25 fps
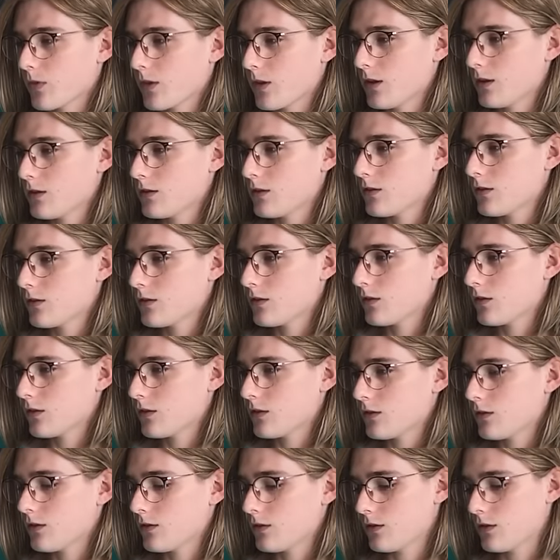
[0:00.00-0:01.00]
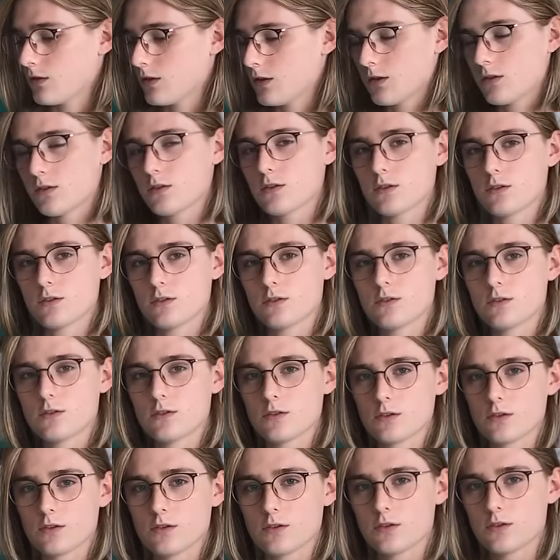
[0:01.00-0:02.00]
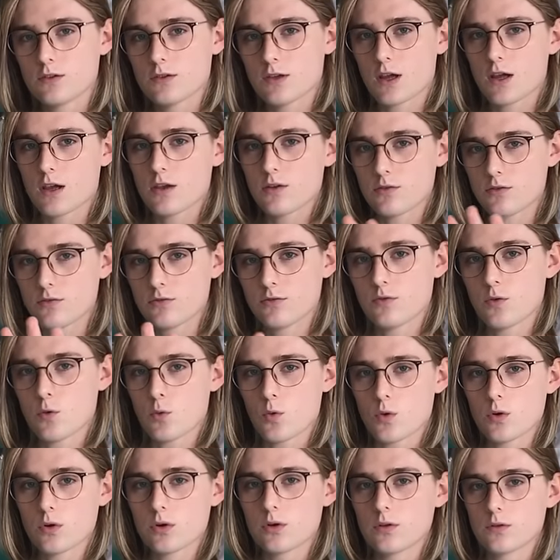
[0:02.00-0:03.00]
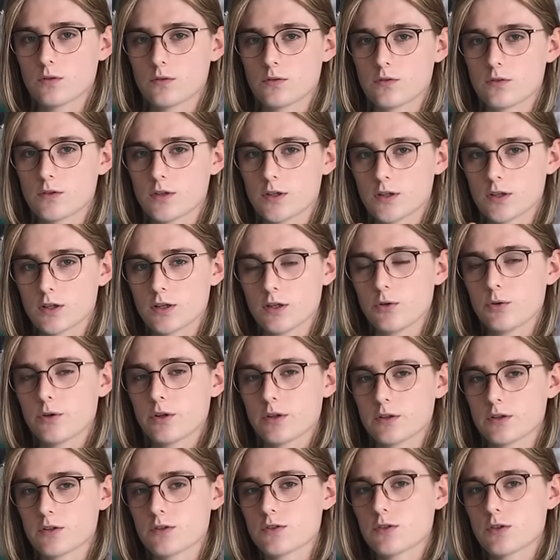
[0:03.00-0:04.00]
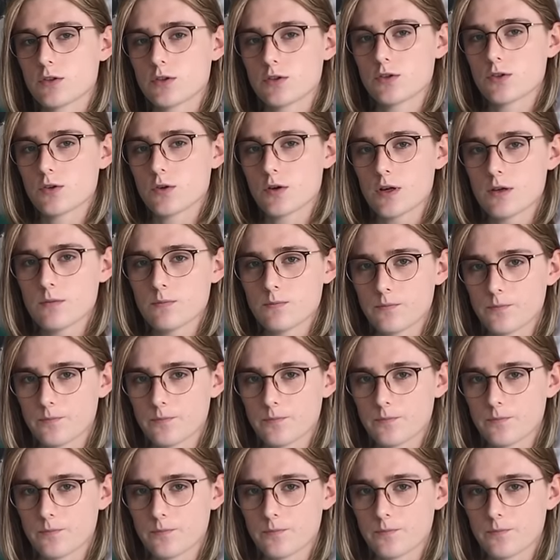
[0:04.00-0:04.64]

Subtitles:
this is day 4, including the surgery.